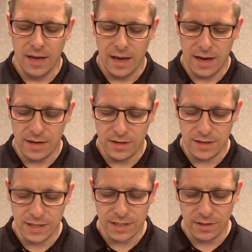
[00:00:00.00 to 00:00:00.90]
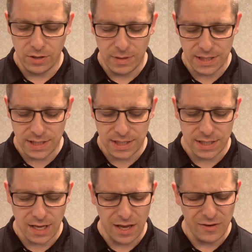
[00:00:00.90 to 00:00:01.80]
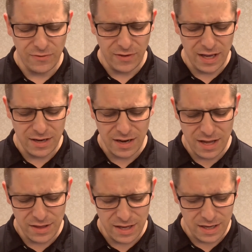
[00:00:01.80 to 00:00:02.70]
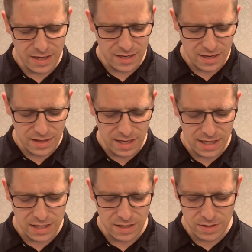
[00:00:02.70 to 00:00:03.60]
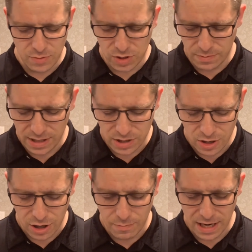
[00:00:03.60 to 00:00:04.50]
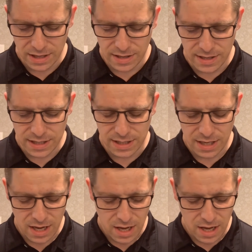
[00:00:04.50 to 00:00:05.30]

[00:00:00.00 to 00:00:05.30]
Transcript: And it's a little bit sun faded, I think. I think it's supposed to be a darker pink than this.